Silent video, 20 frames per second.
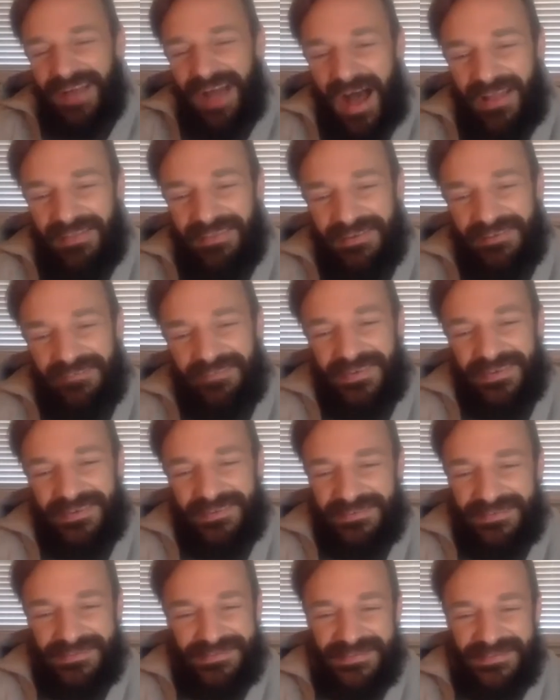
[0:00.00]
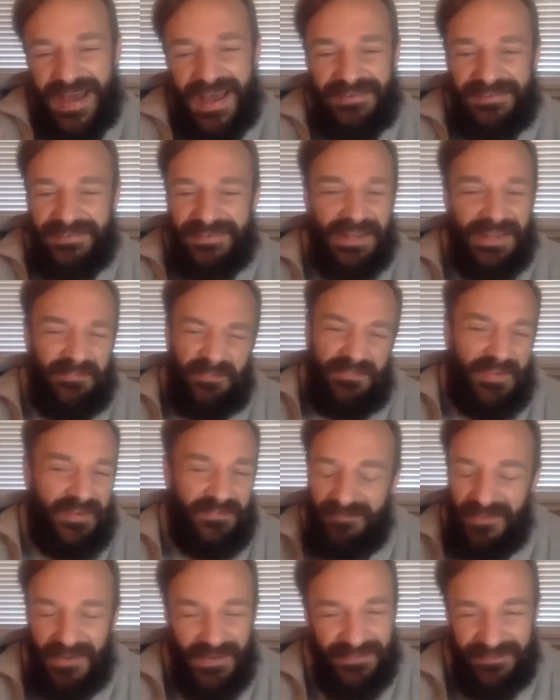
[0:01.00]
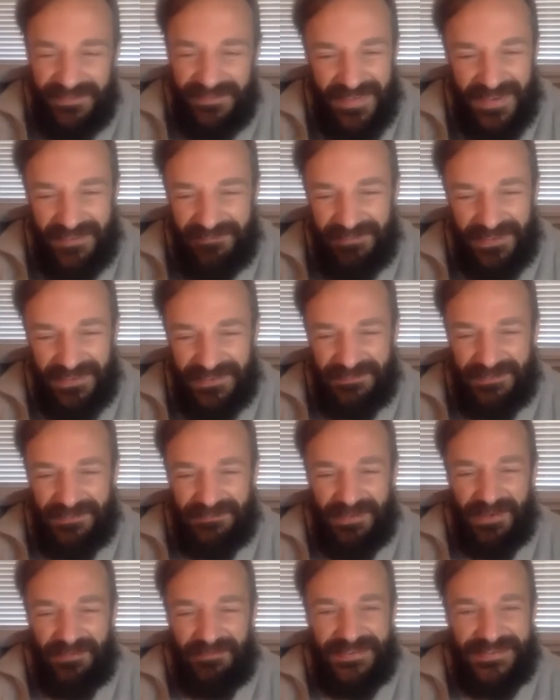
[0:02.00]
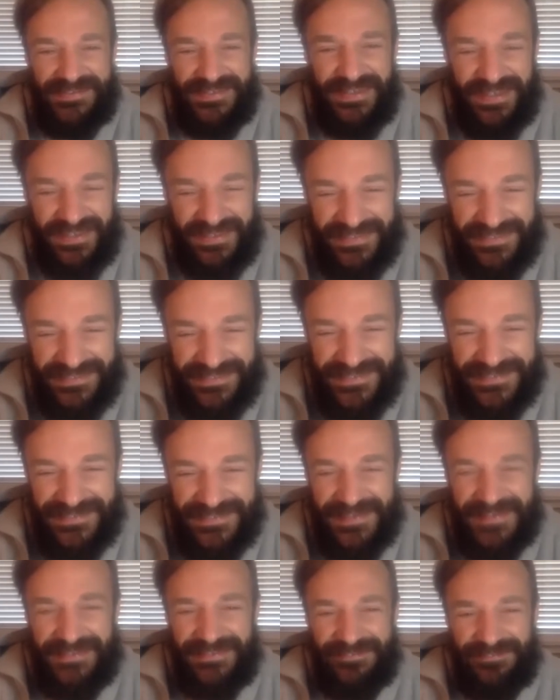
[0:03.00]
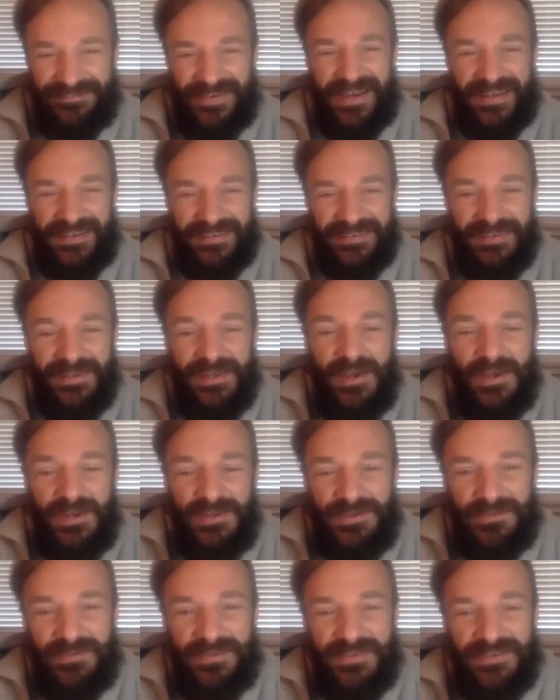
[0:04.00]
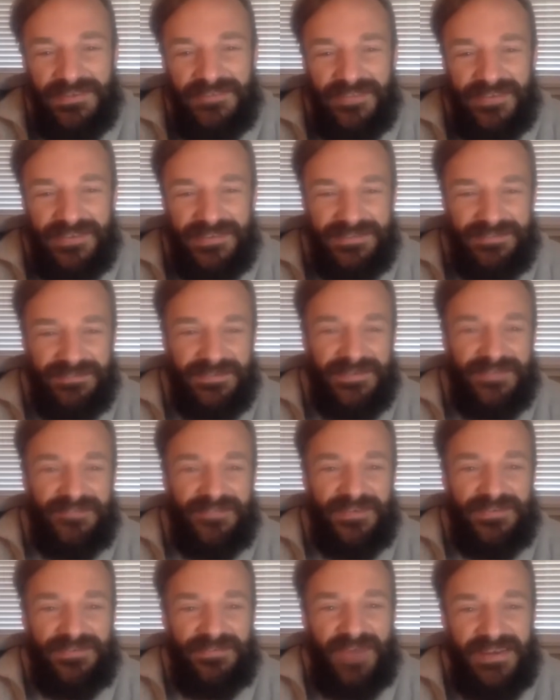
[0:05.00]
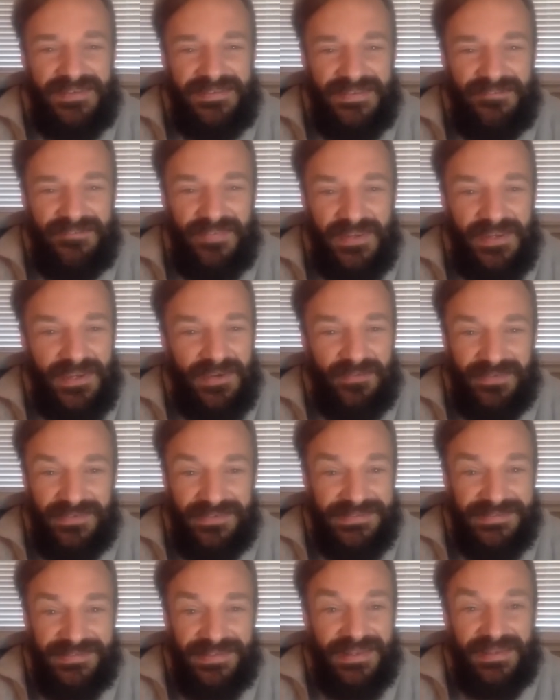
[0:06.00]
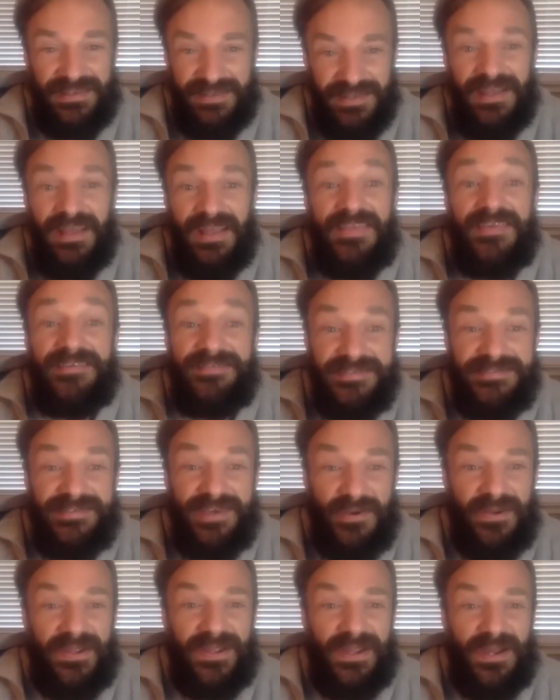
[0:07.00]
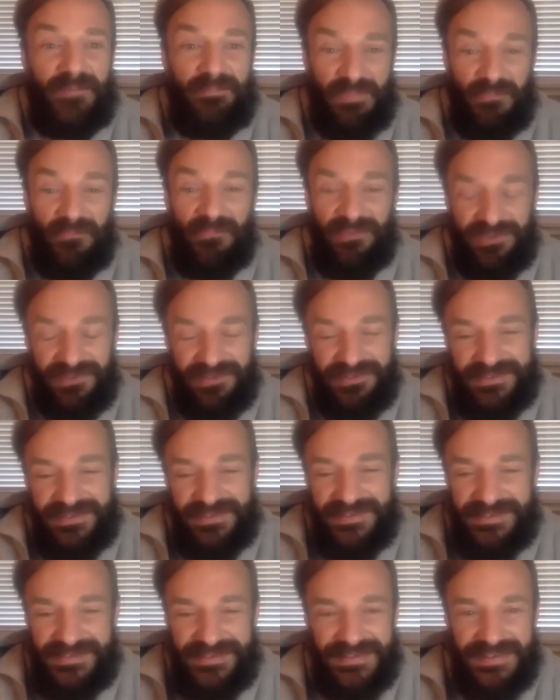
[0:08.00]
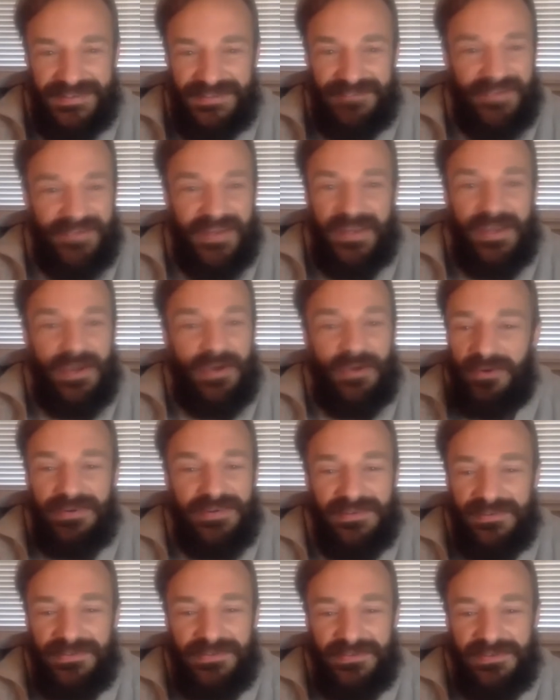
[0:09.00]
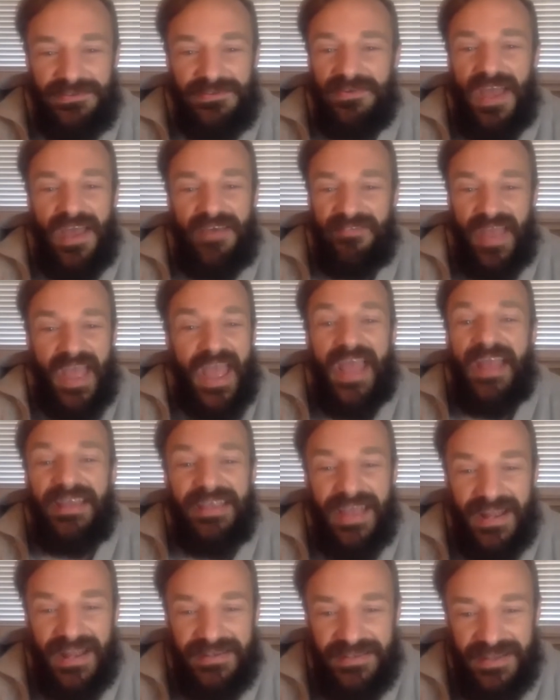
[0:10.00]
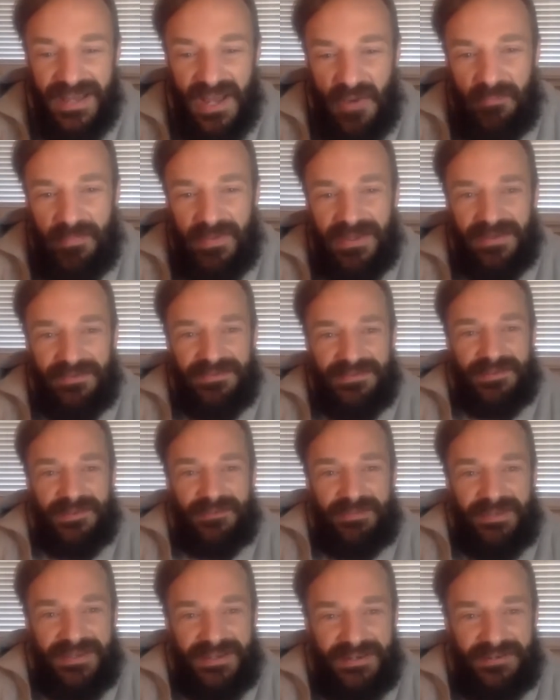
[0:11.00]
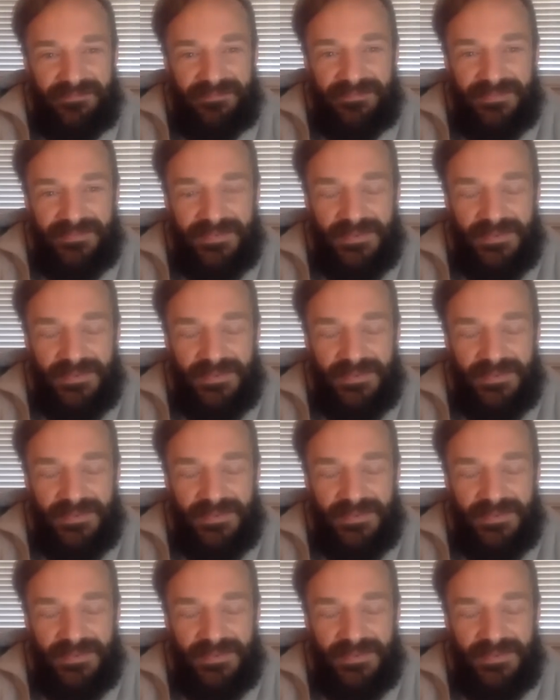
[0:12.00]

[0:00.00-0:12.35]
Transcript: I love how you're just nonchalant. We've had multiple moments like this. It's fine. So when you first watched the video, we're just like, this is going up, the world's going to see this video, or did you have any idea how big it was going to become?